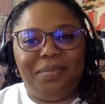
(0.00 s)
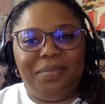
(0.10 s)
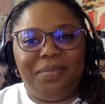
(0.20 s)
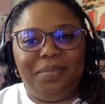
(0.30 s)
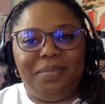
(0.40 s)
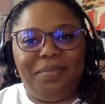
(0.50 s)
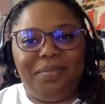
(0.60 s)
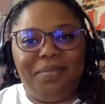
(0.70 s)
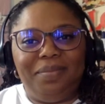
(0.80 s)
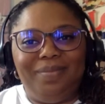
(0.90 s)

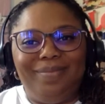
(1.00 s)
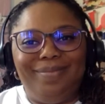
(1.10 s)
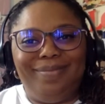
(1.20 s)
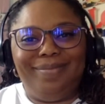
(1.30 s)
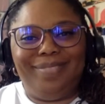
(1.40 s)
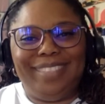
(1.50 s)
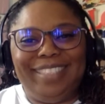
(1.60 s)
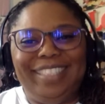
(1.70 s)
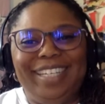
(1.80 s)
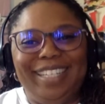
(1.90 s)

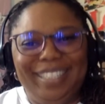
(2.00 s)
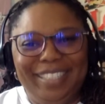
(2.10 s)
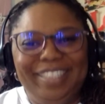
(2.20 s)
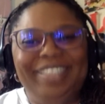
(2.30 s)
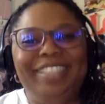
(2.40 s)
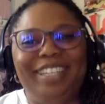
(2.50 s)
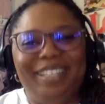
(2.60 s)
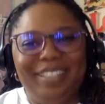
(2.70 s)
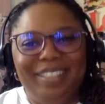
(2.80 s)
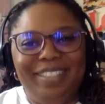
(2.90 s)

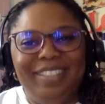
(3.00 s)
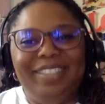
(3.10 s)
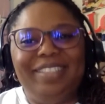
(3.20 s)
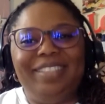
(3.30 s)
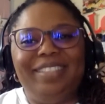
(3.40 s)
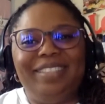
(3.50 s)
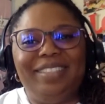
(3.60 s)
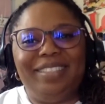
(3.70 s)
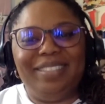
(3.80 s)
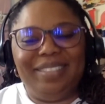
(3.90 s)

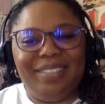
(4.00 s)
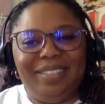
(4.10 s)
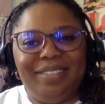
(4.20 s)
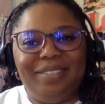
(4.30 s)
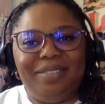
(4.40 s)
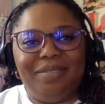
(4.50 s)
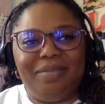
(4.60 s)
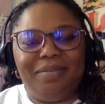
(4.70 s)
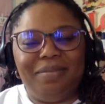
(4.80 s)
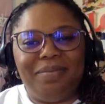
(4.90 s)

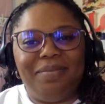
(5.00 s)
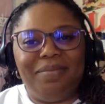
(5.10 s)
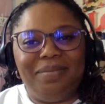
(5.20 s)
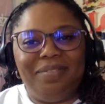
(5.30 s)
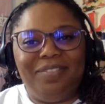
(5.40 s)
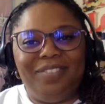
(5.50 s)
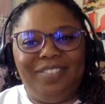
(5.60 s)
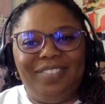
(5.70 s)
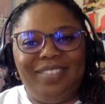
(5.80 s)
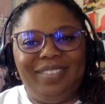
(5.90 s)
No words are spoken by the person on screen.